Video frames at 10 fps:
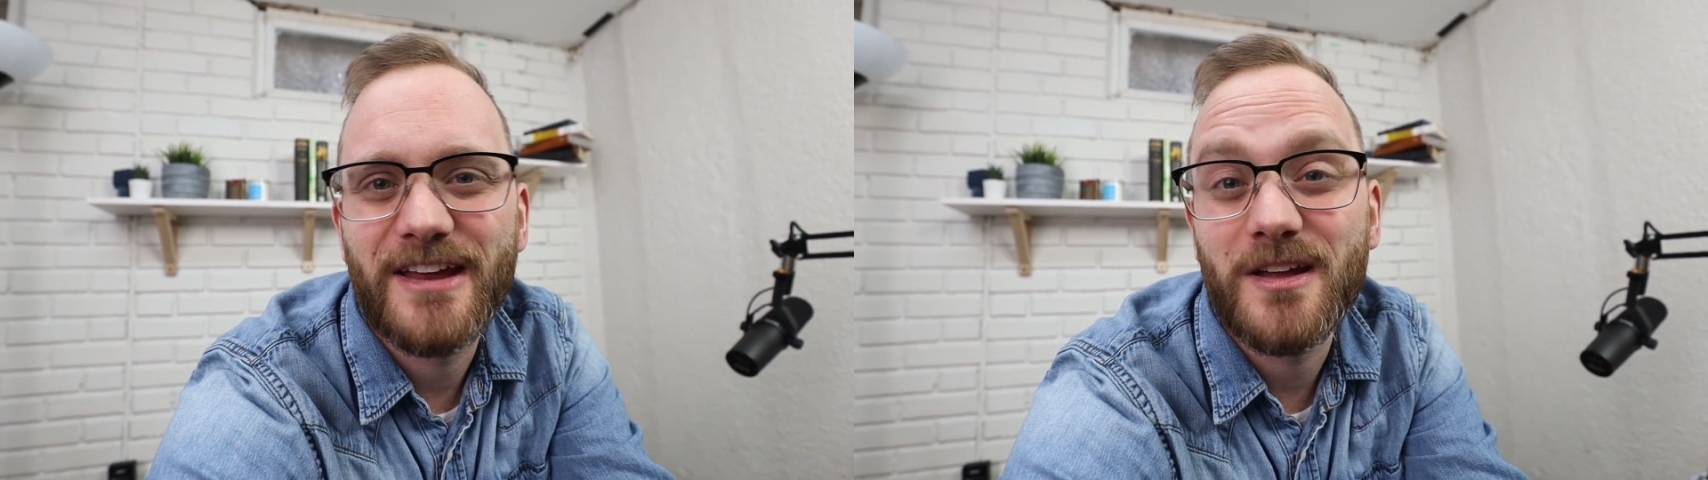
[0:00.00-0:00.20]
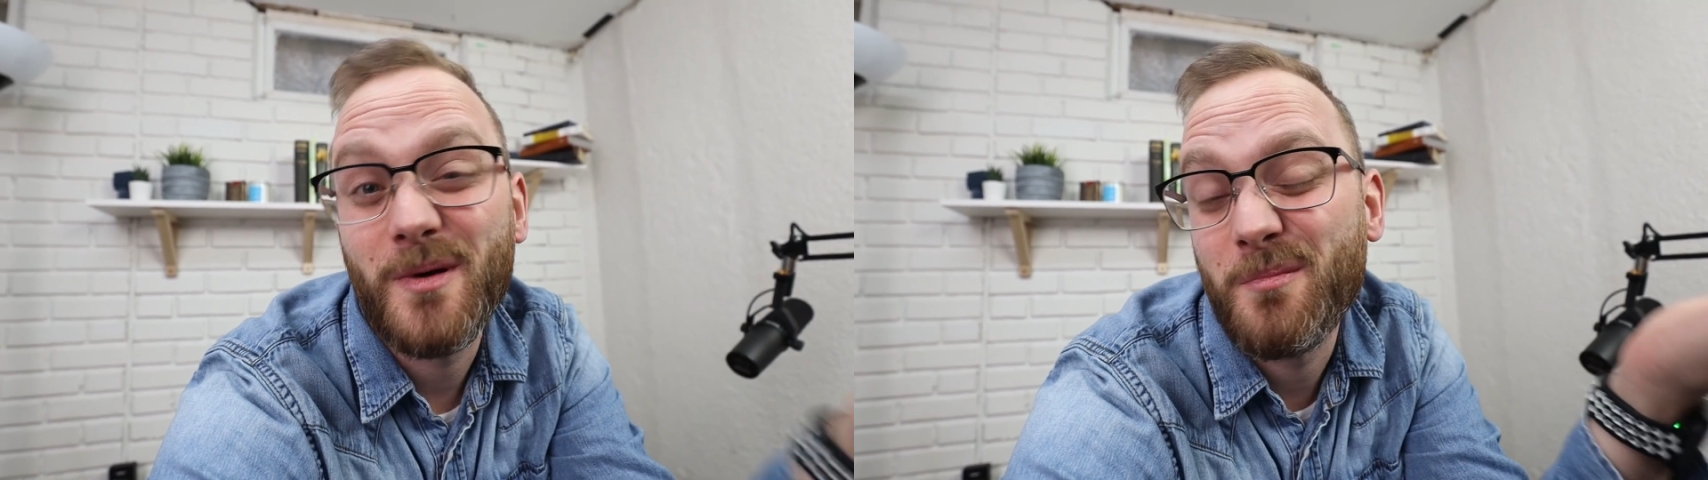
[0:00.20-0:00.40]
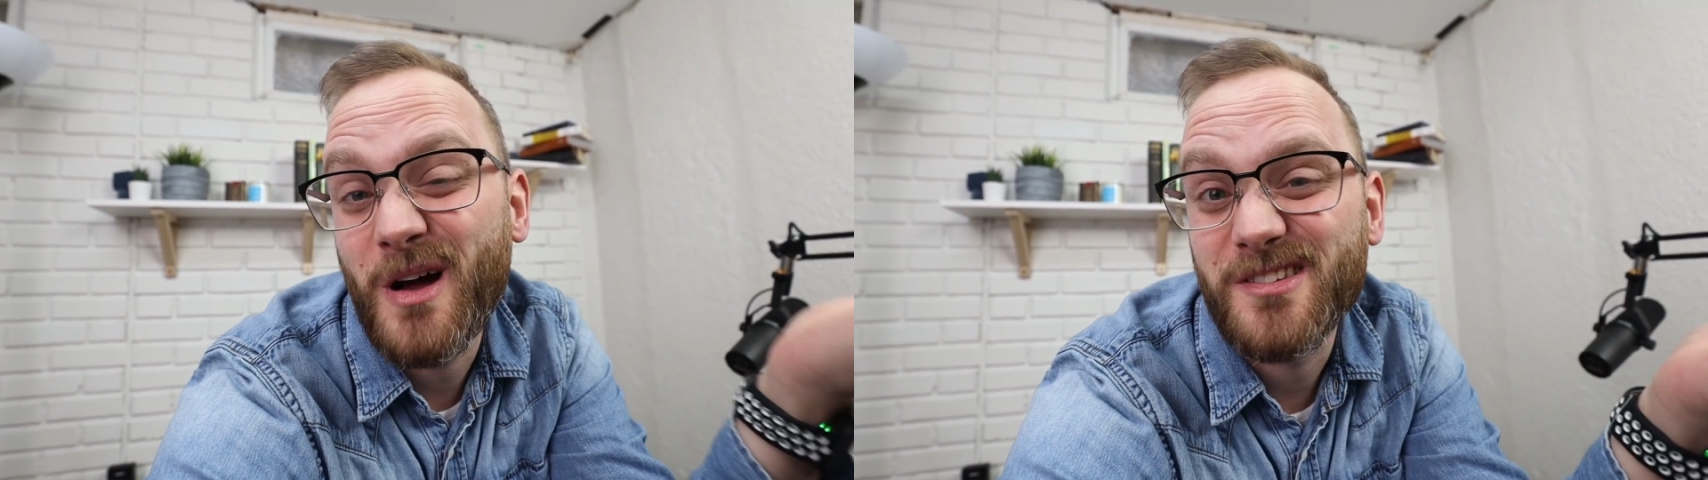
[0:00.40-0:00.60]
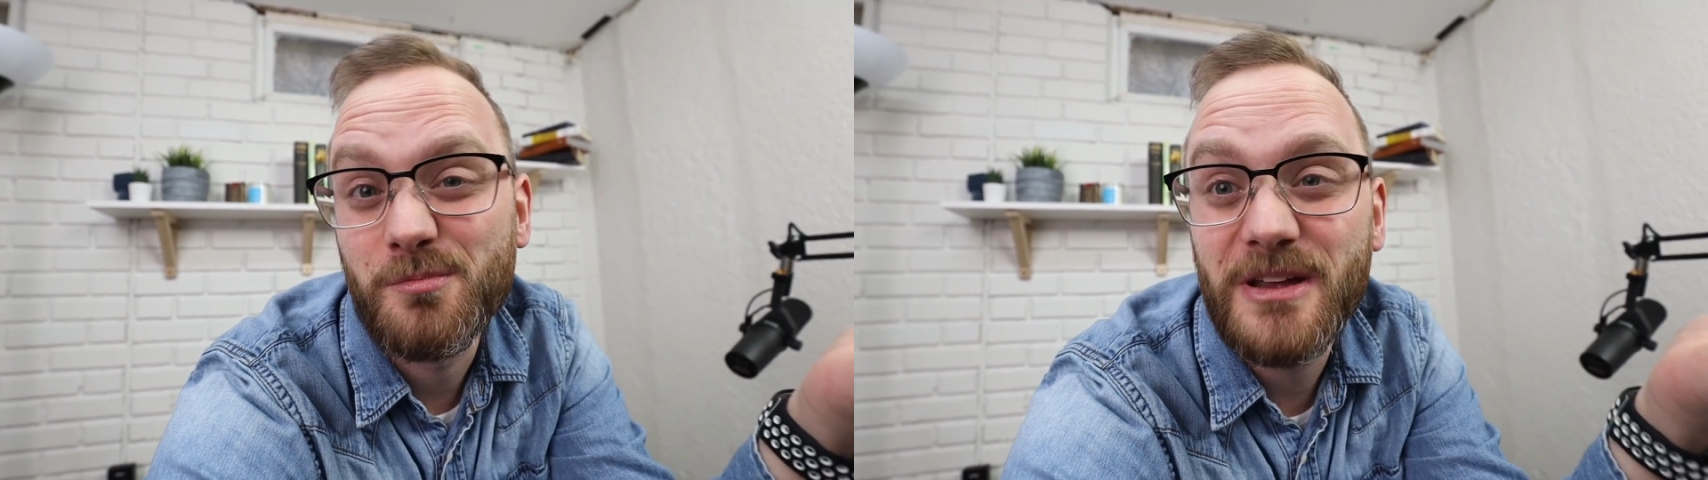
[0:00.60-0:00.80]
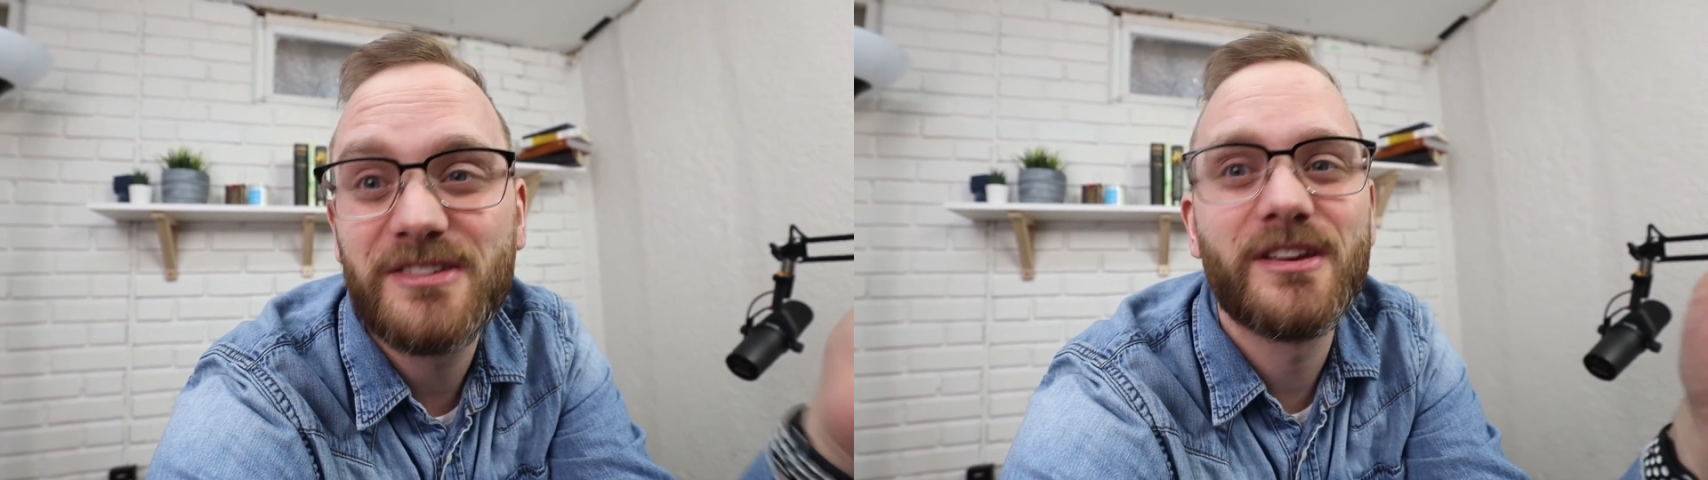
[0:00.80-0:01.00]
end up at Boston
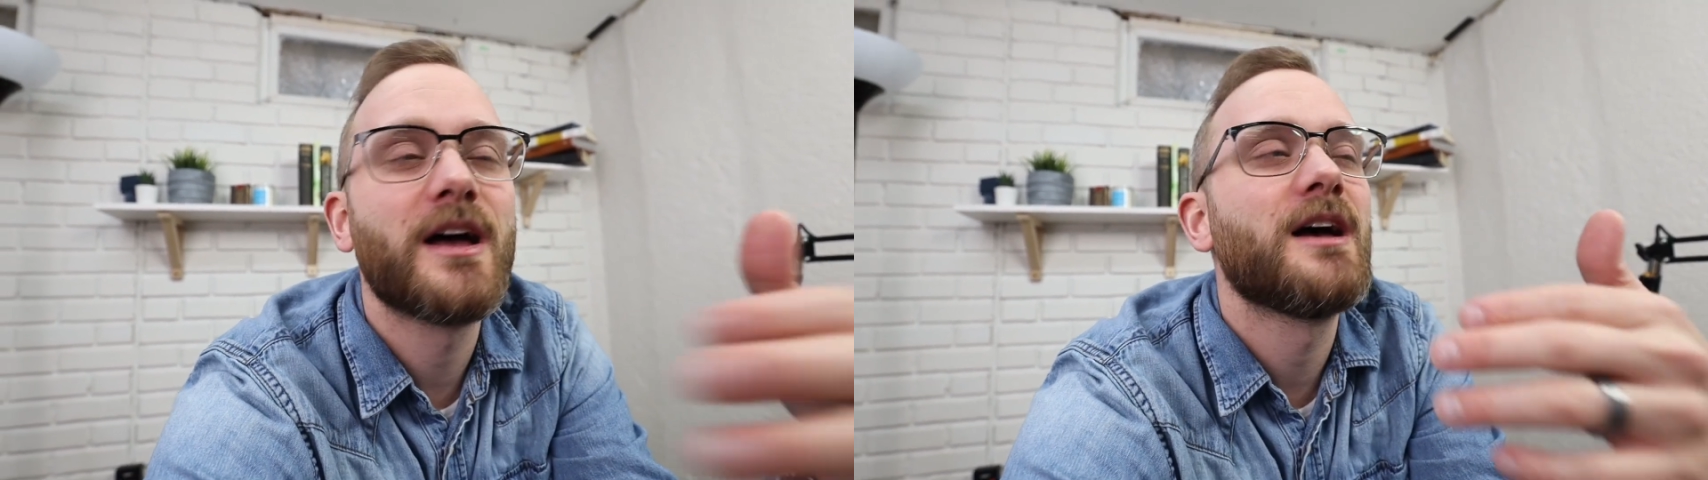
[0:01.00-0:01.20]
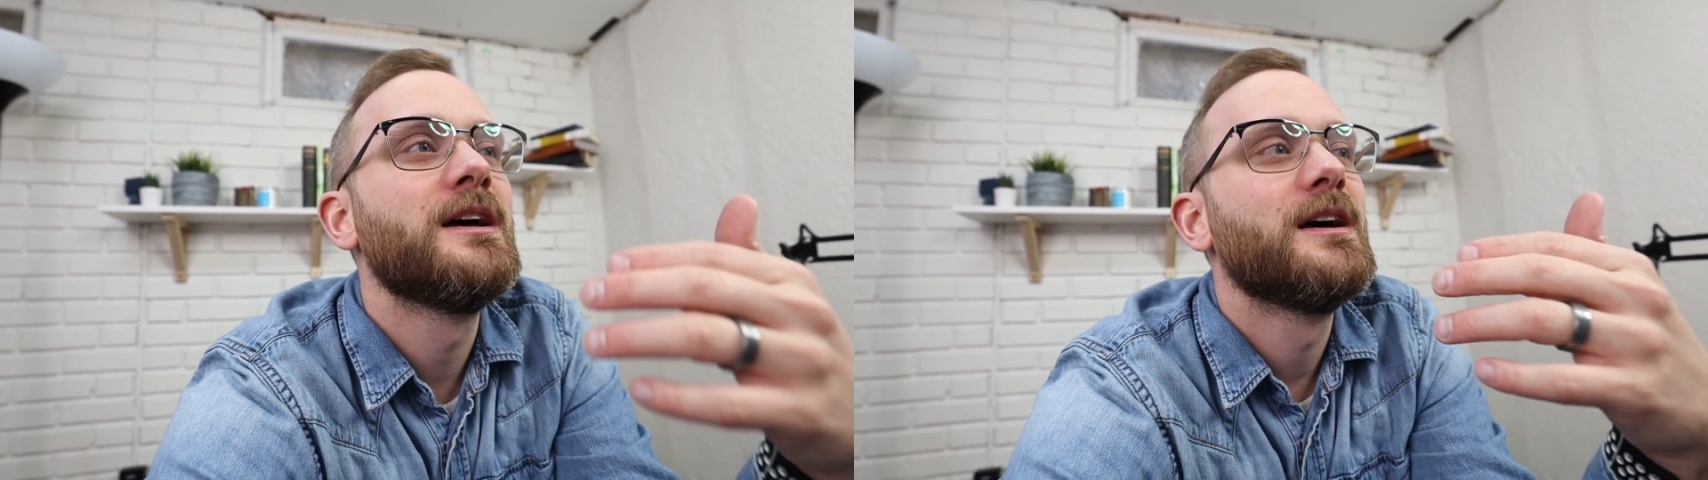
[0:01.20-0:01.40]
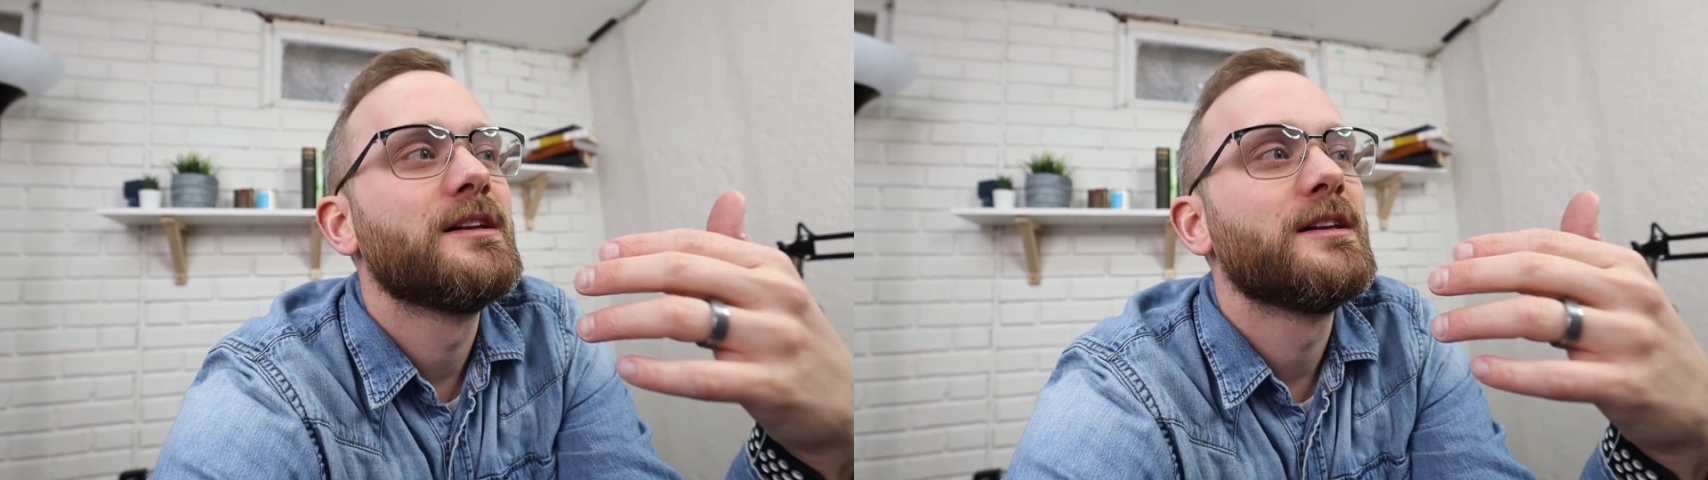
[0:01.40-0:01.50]
Pizza.